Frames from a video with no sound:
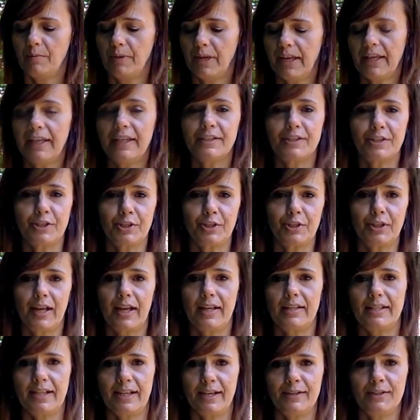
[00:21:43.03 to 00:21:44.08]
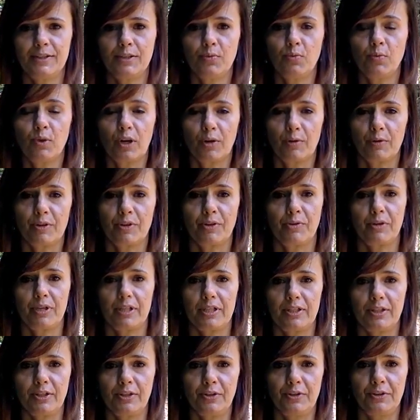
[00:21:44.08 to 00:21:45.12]
It is a good idea to work with
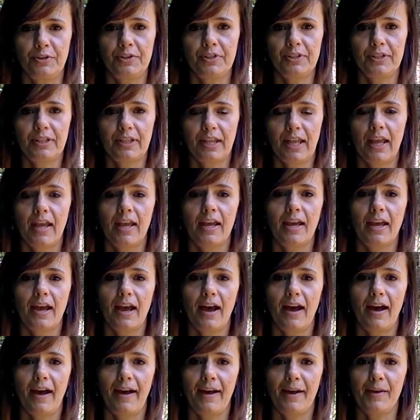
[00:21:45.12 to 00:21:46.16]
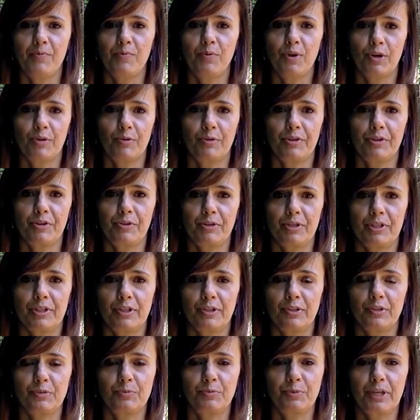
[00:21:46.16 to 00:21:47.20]
crystals. I work with
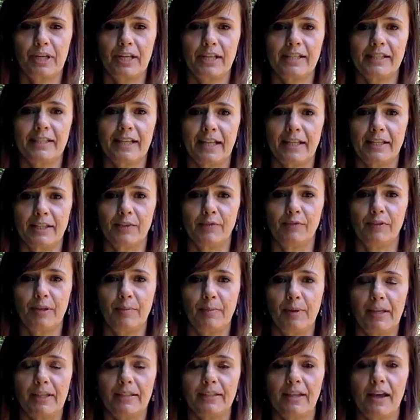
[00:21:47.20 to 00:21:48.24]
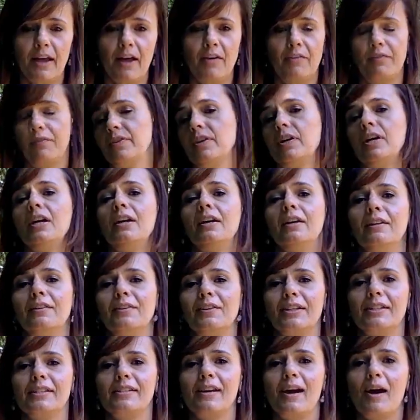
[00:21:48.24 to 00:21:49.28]
crystals pretty extensively myself.
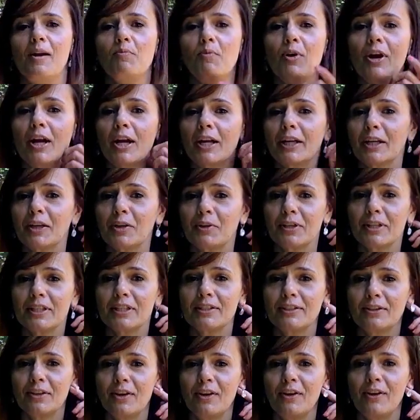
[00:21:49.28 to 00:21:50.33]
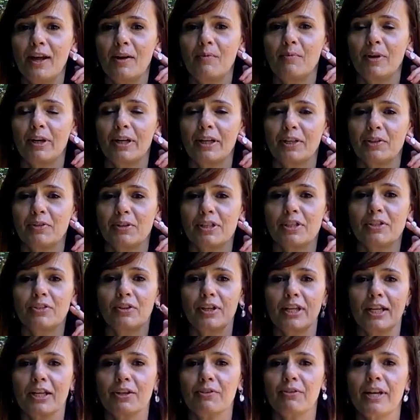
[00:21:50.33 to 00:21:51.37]
You can see I'm wearing a crystal. I'm wearing crystal
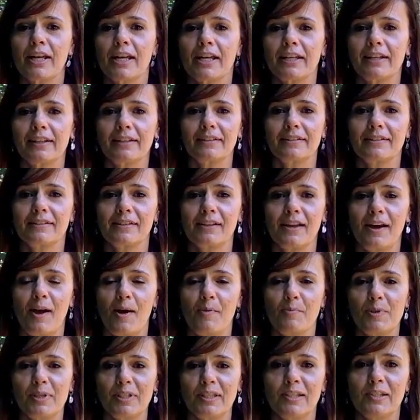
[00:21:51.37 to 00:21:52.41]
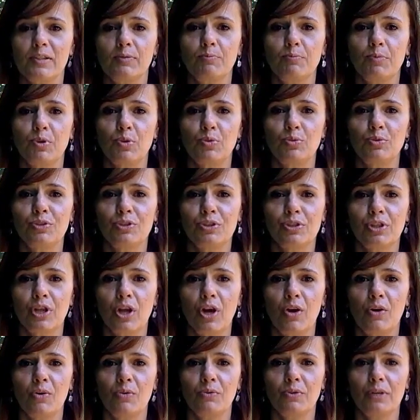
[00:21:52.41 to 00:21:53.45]
earrings. This is
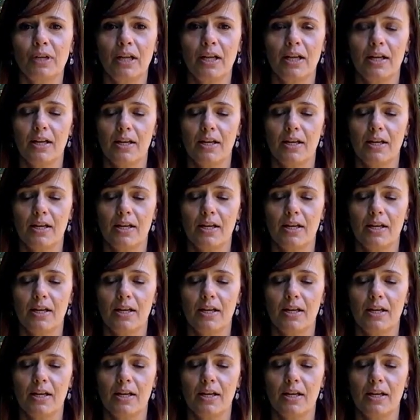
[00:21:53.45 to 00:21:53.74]
moonstone.